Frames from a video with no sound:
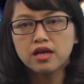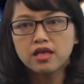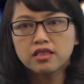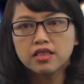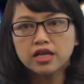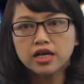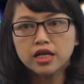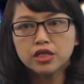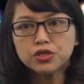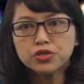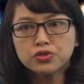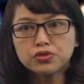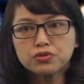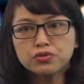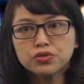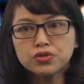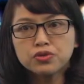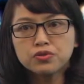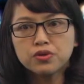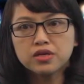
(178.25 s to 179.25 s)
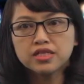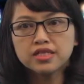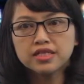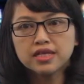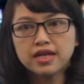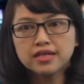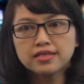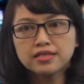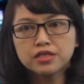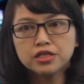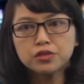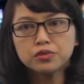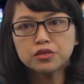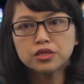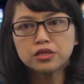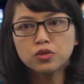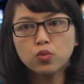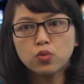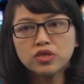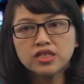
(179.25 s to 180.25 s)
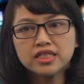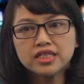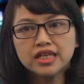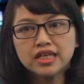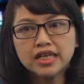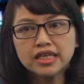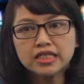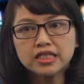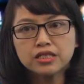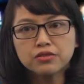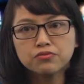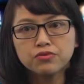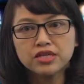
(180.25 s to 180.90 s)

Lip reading: they can choose to assess students with selected